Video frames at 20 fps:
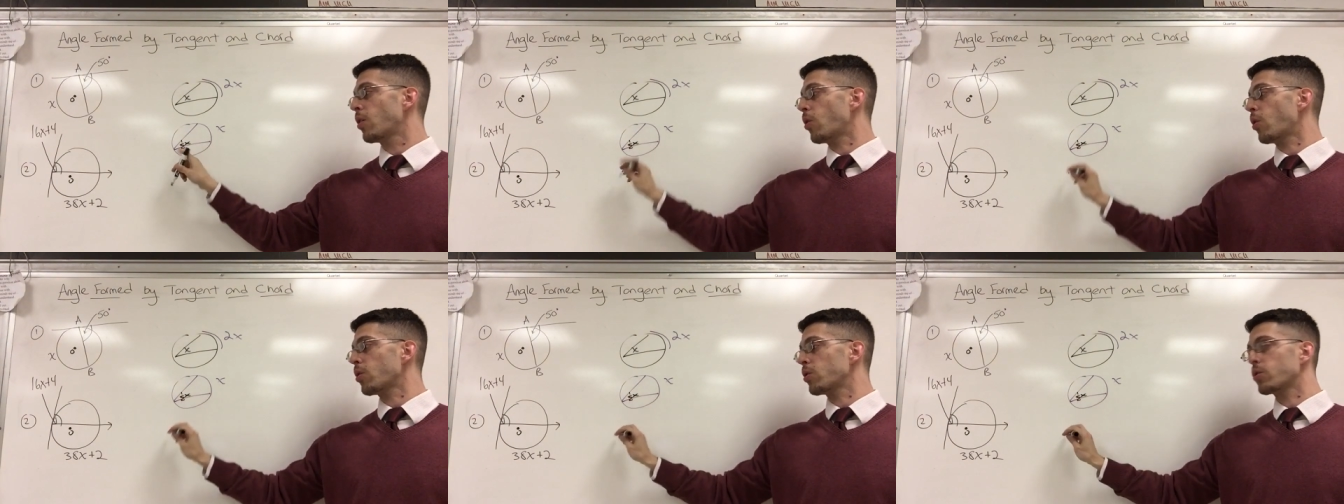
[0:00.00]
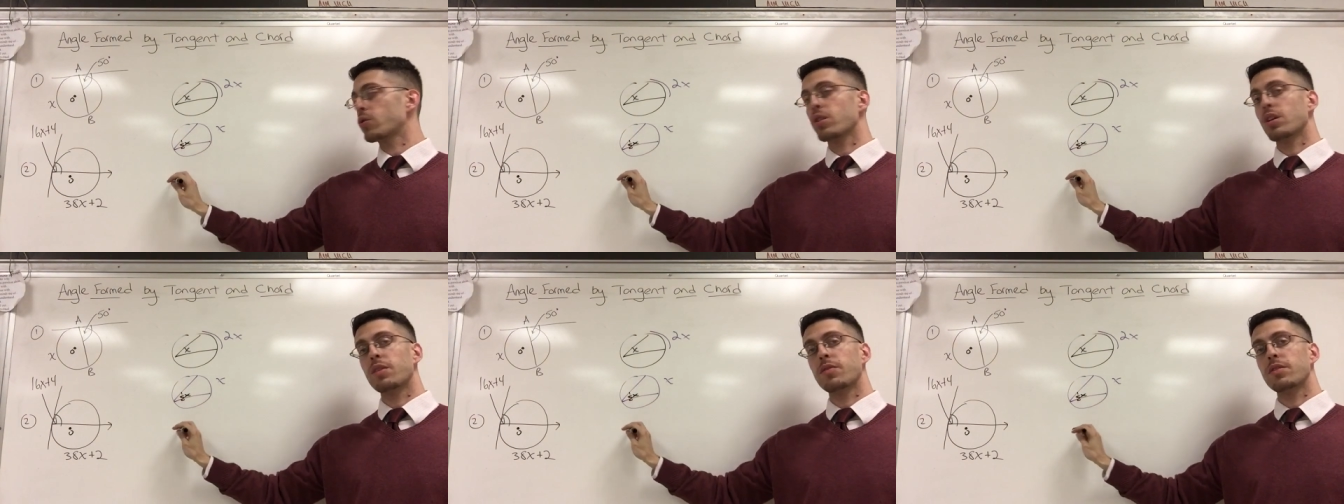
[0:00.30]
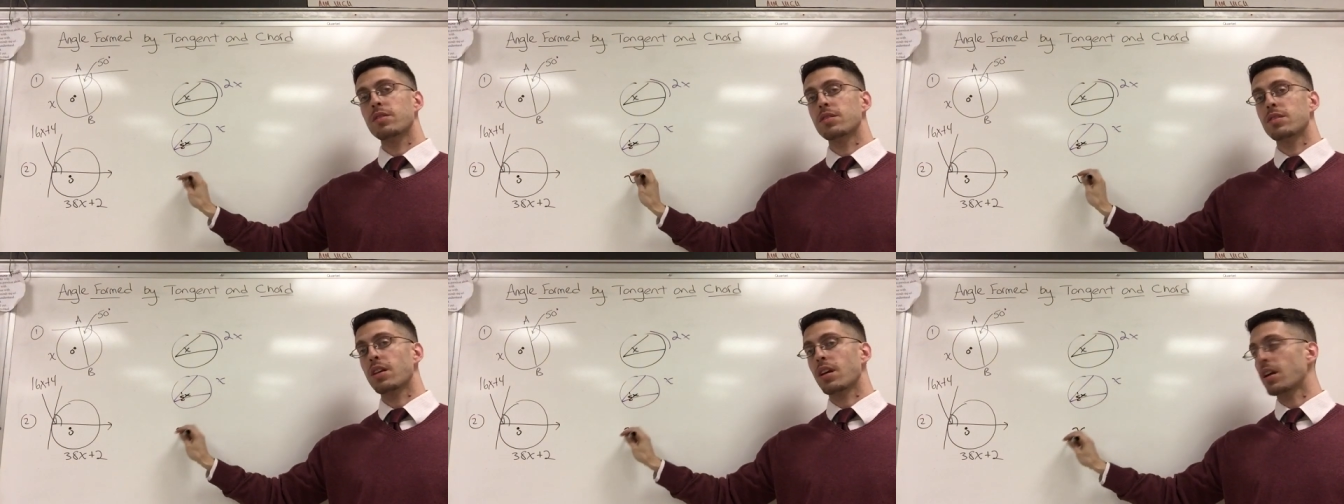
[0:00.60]
or you could
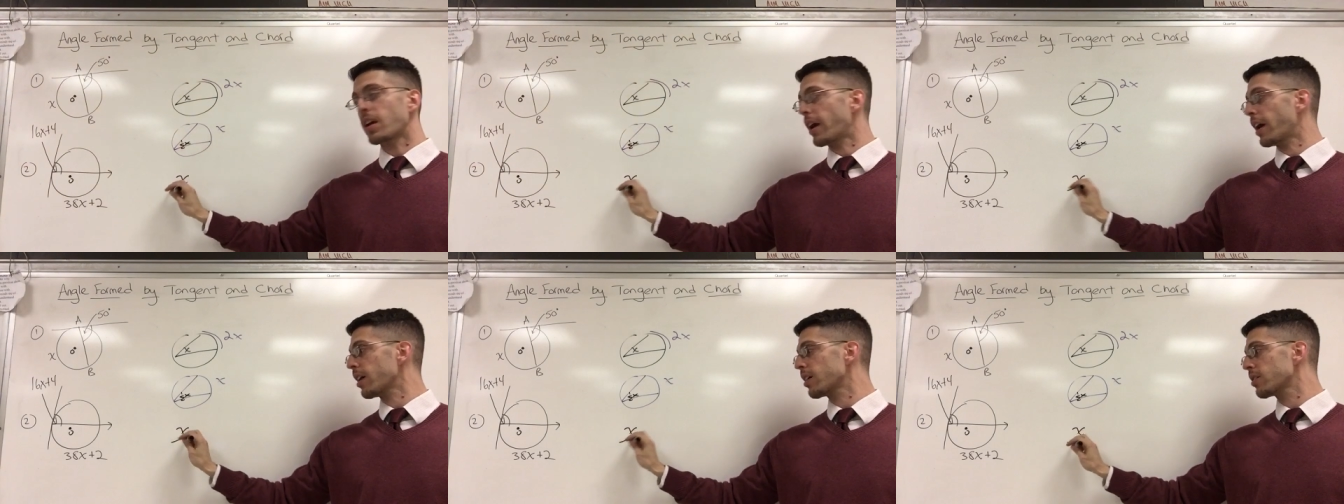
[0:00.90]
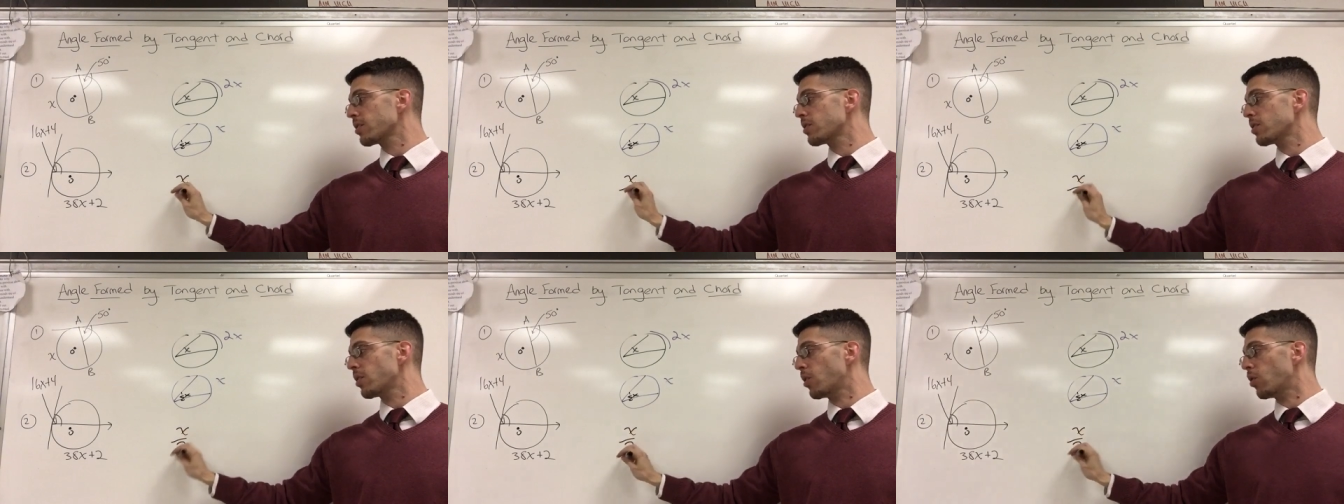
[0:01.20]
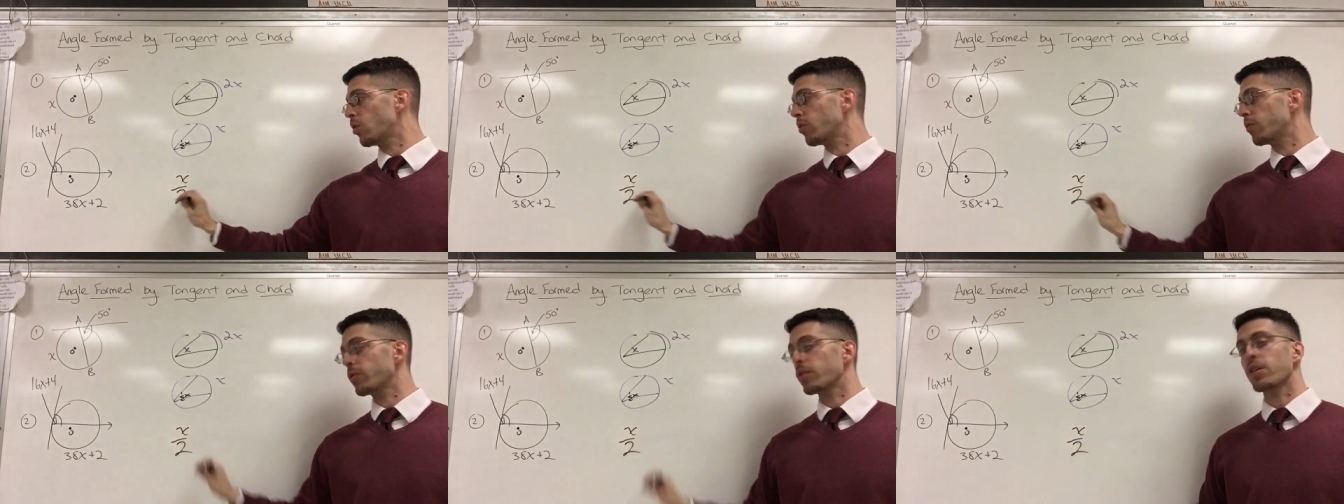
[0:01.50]
even say x
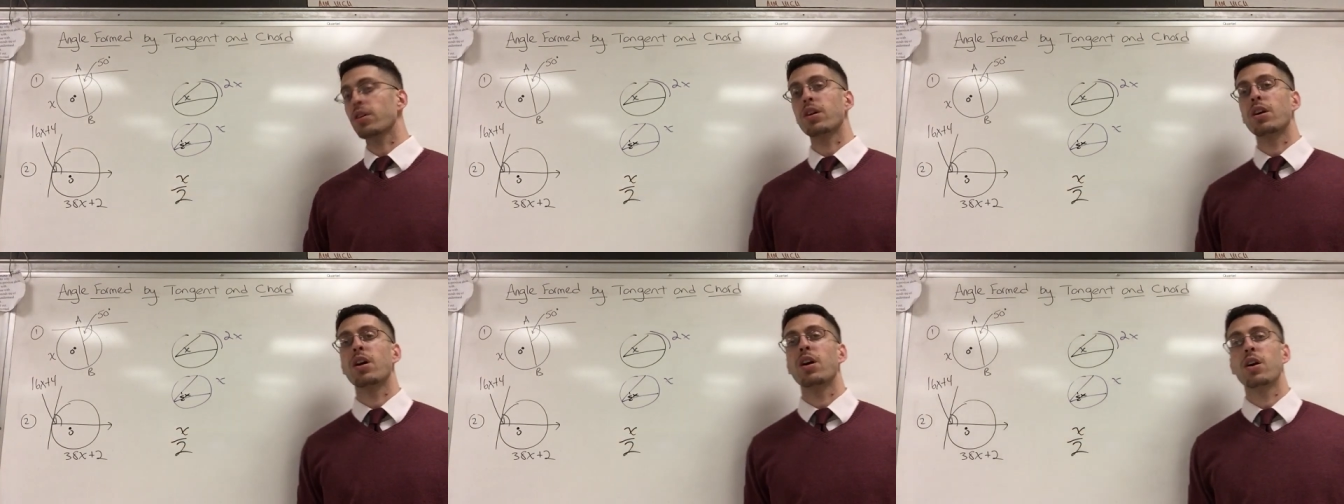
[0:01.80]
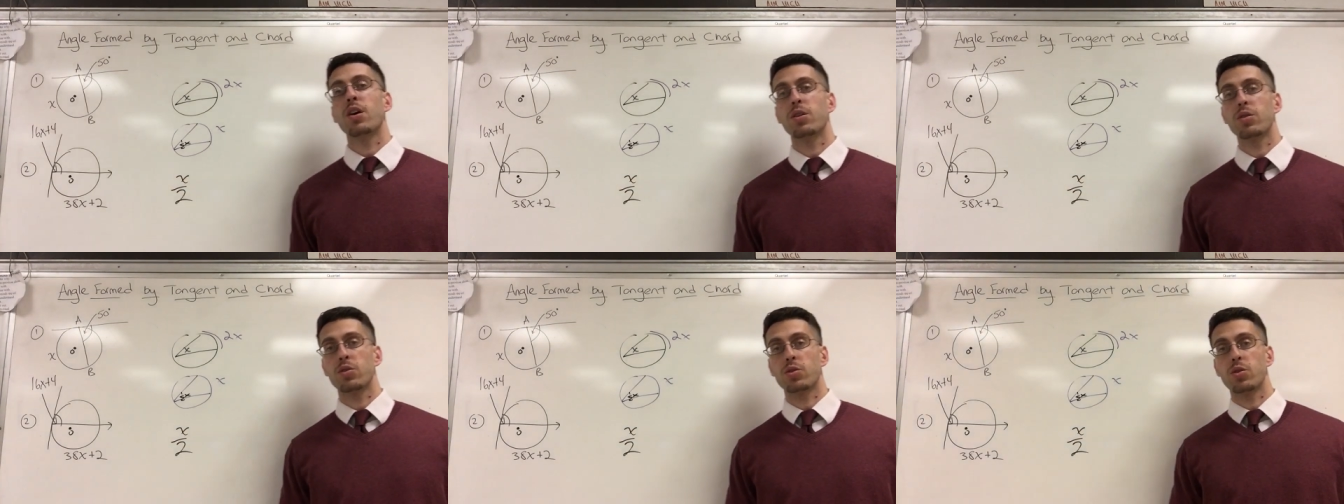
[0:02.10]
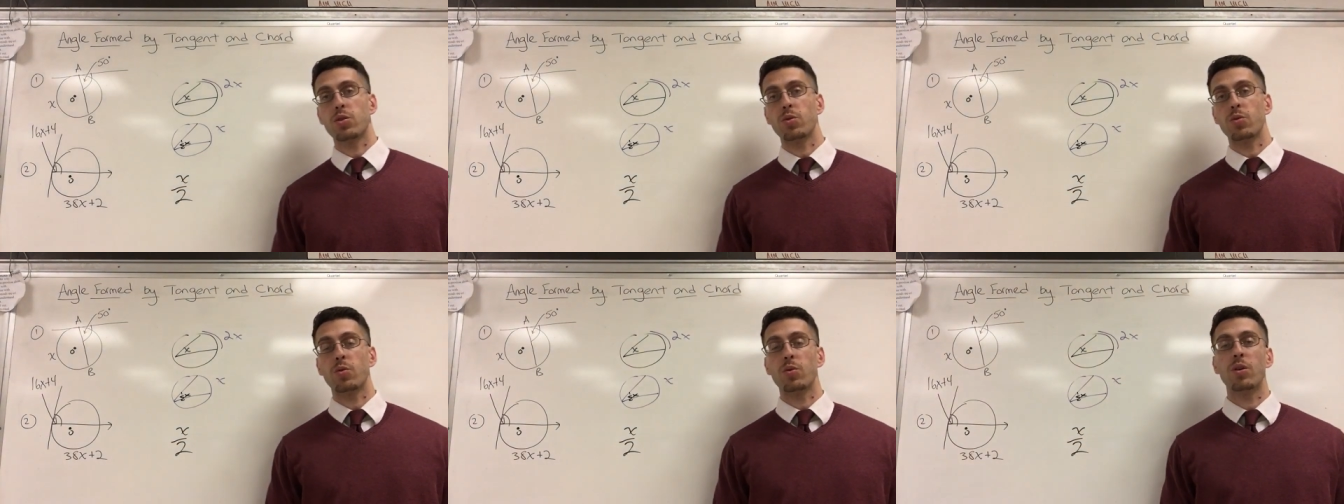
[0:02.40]
over
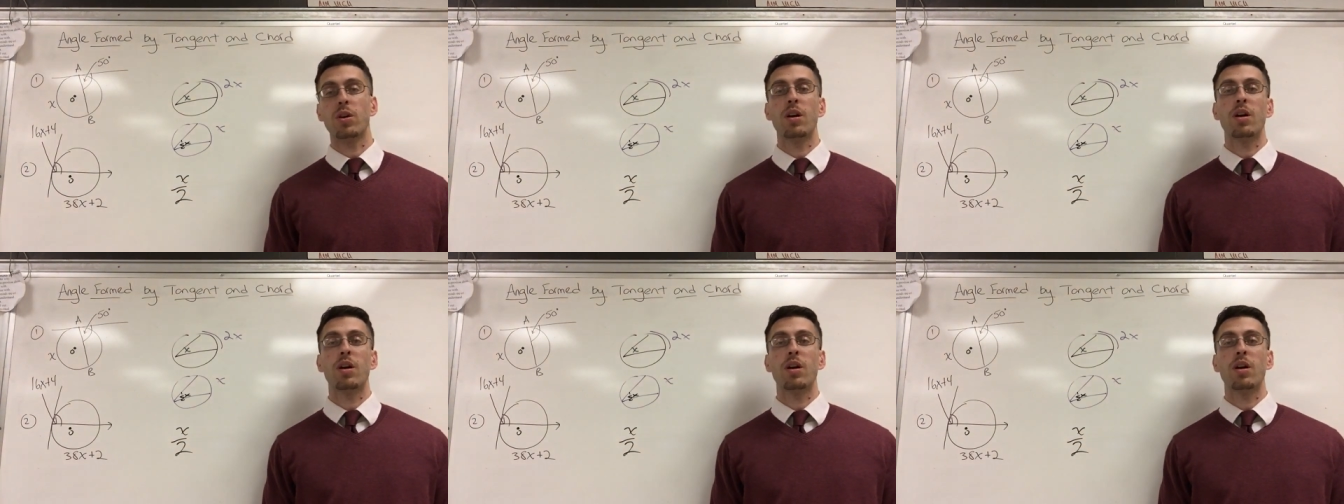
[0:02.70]
2.